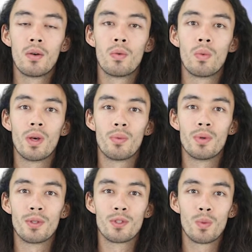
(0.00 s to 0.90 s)
We
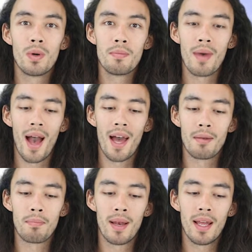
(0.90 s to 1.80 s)
will swim
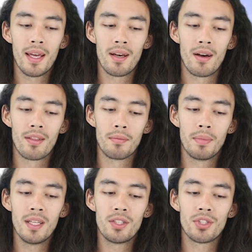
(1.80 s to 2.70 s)
and play on the
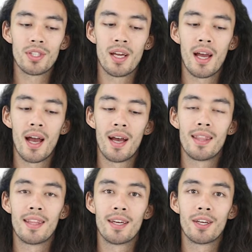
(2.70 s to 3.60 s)
beach
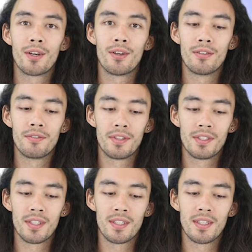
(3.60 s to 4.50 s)
and then go
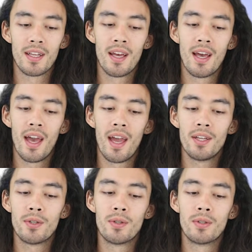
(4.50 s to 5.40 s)
visit
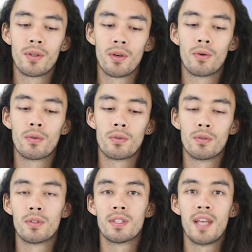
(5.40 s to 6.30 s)
Haedong
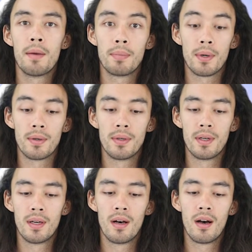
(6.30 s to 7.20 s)
Yonggung Temple.
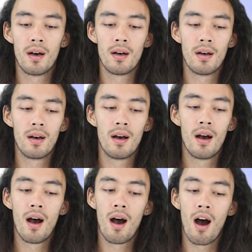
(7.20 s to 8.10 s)

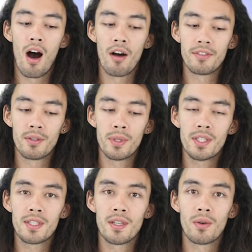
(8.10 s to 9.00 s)

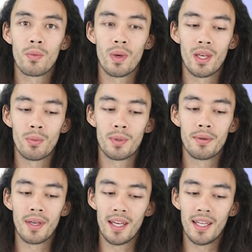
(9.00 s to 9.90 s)
Afterwards, we
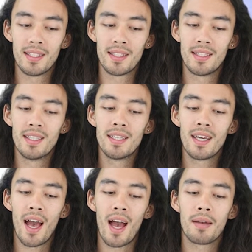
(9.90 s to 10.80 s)
will eat
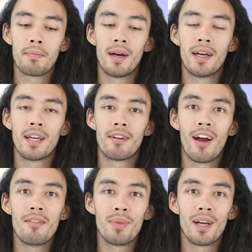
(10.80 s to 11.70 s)
dinner at my
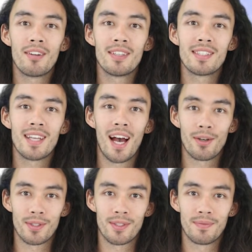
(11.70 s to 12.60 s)
grandparents'
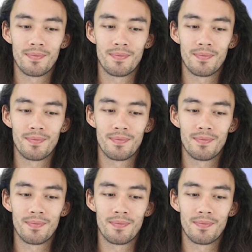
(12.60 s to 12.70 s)
house.